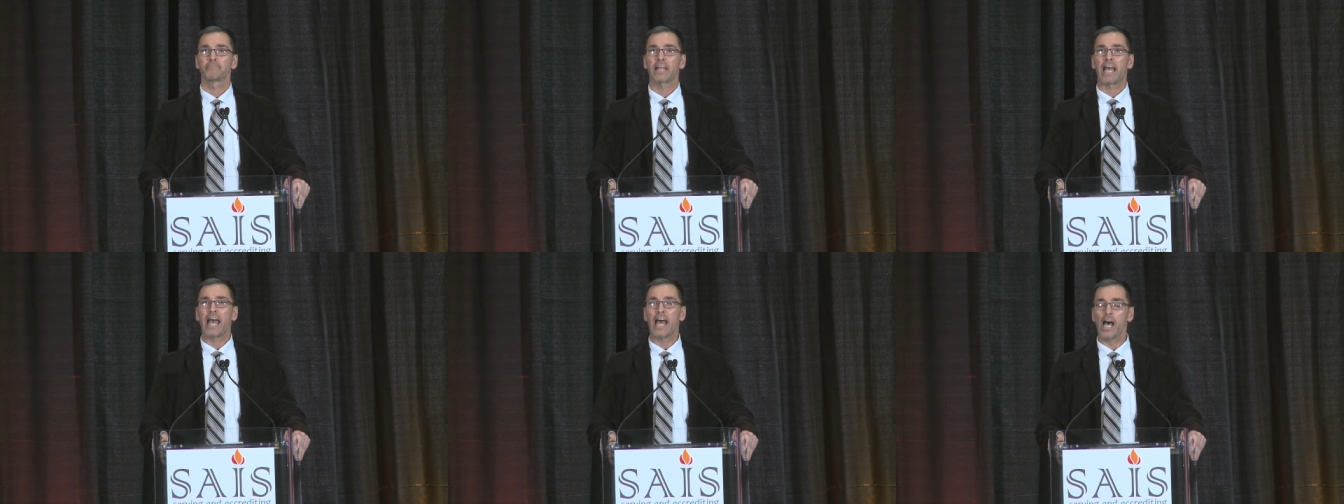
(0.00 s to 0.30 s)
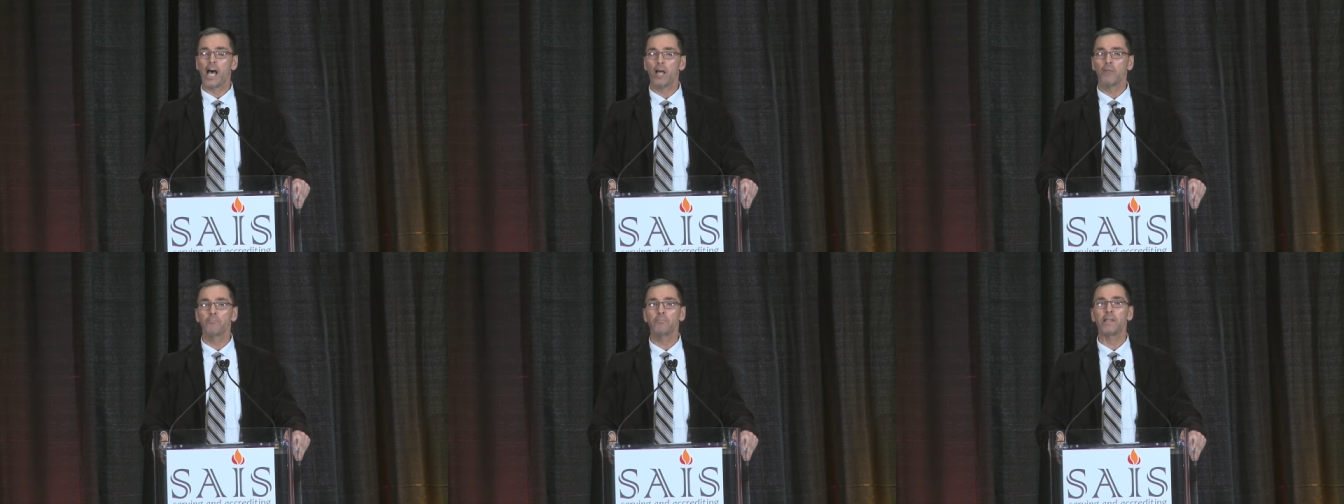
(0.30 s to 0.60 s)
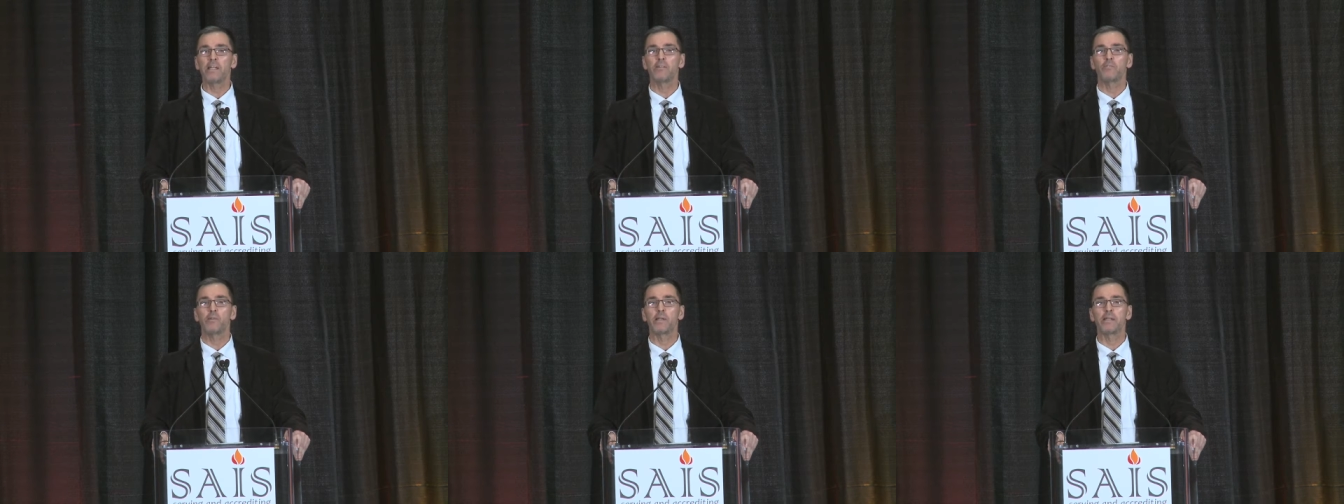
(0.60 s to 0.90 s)

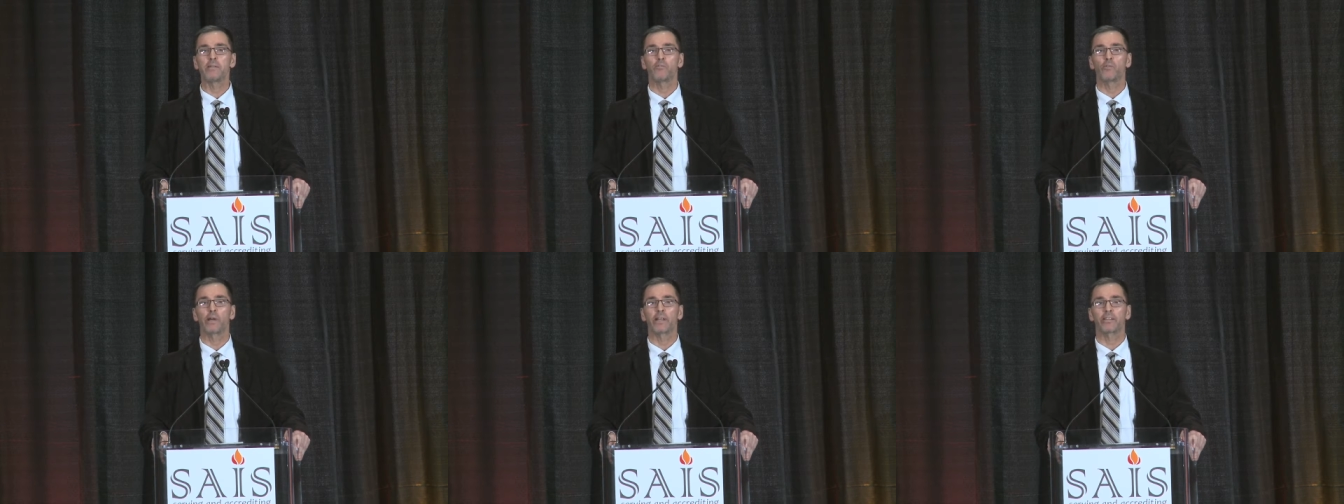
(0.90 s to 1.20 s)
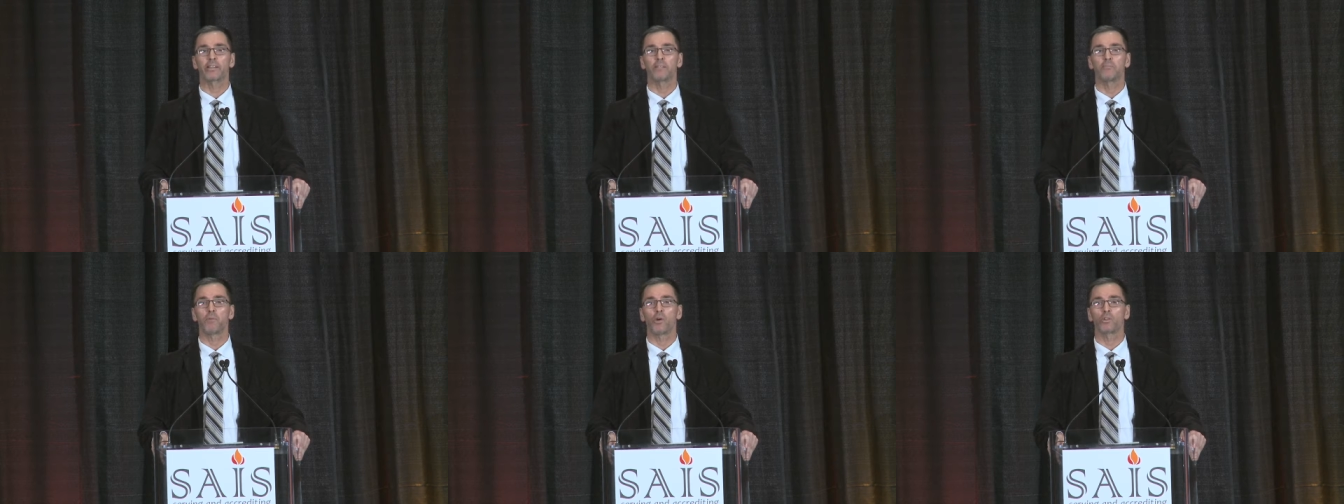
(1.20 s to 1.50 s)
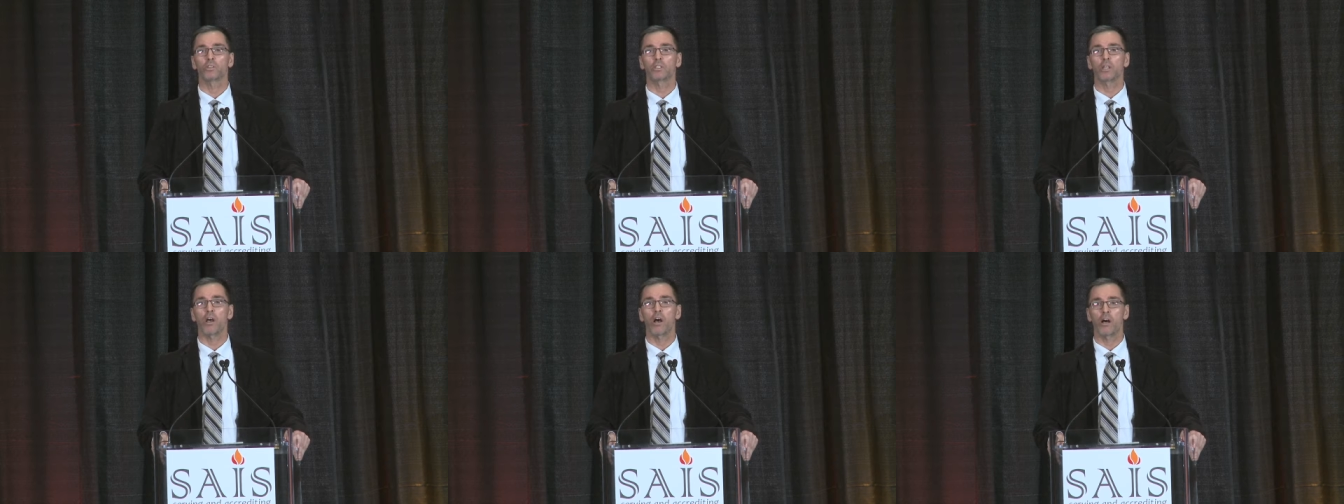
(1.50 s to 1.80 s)
helping me with the
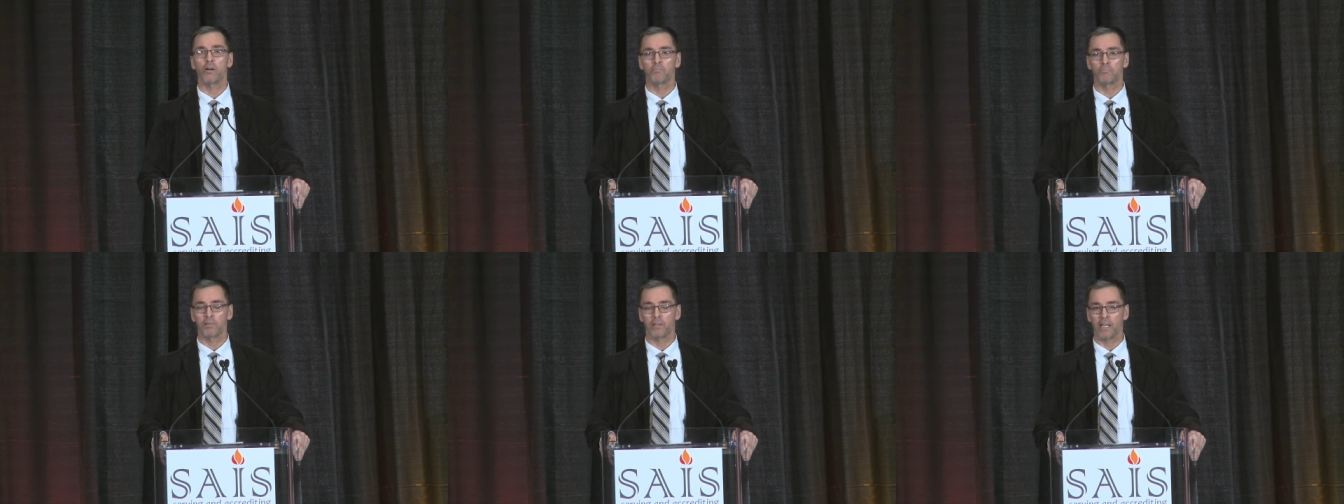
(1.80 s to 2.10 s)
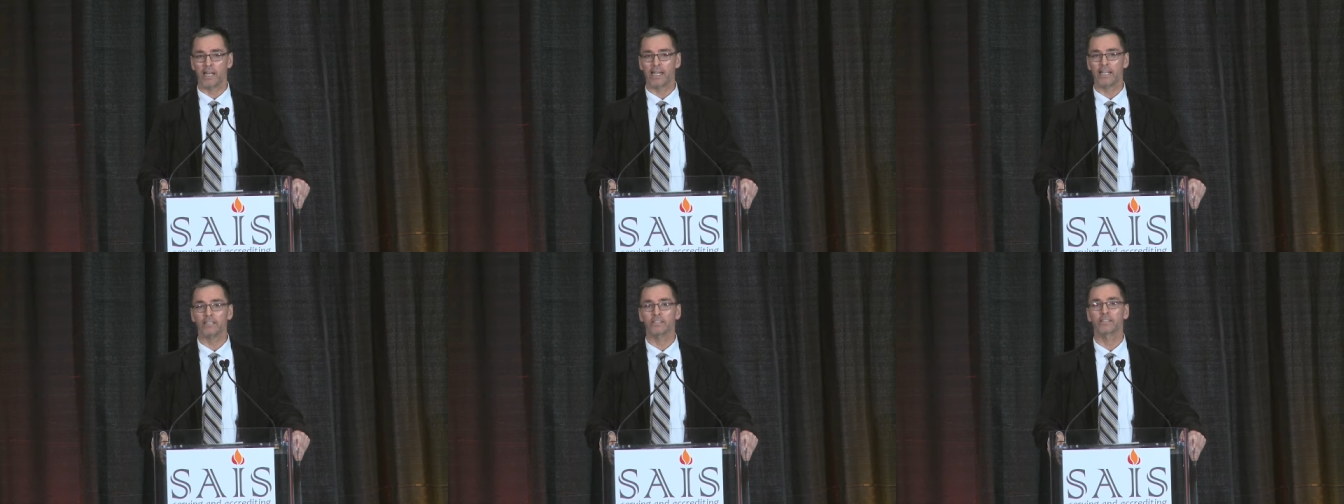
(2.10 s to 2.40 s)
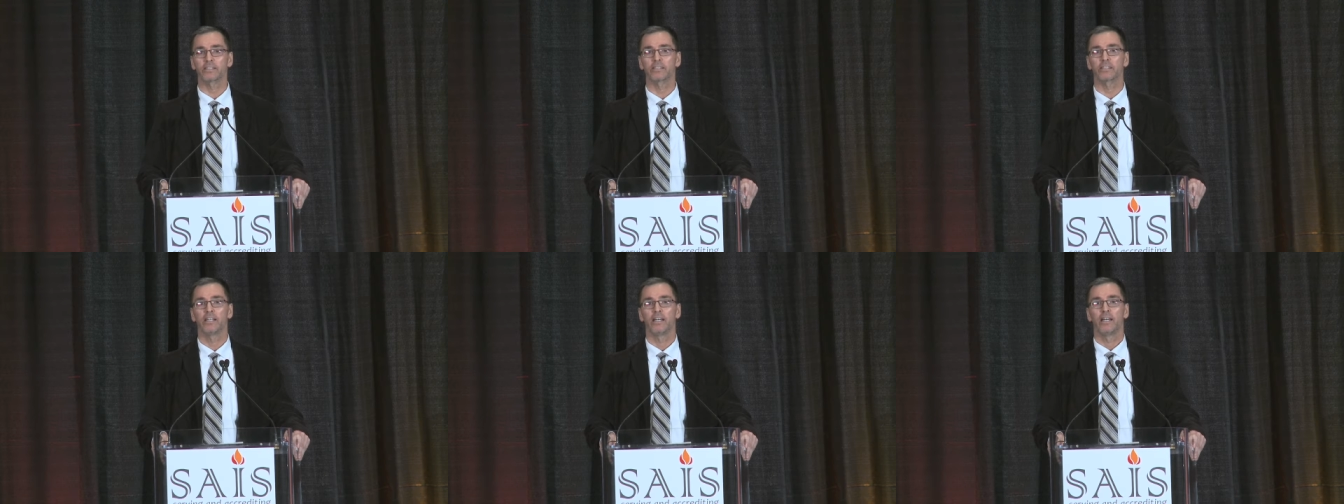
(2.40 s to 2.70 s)
most
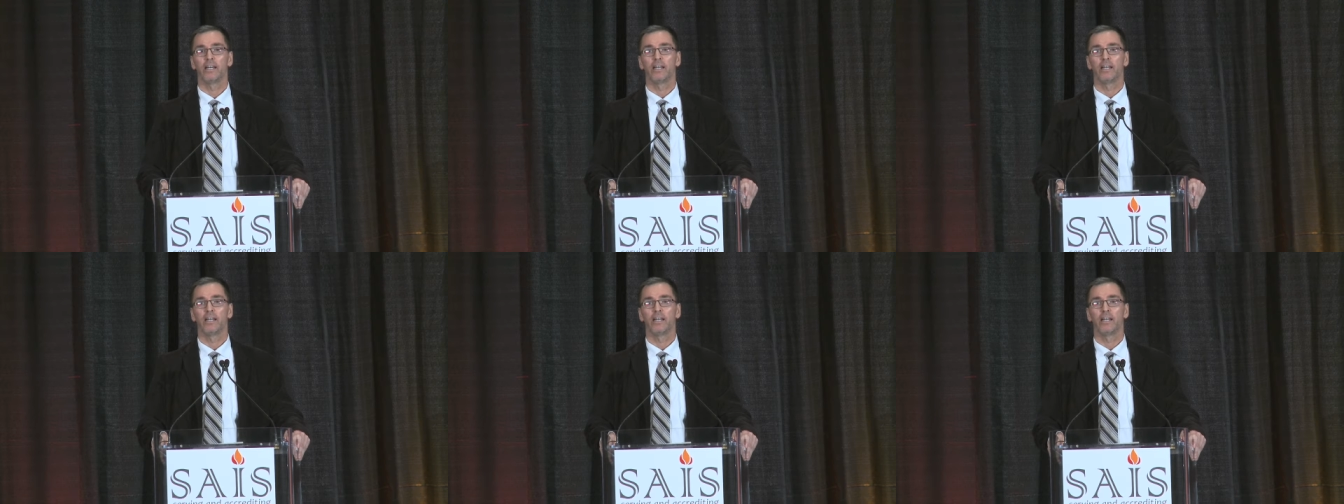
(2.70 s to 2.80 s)
complex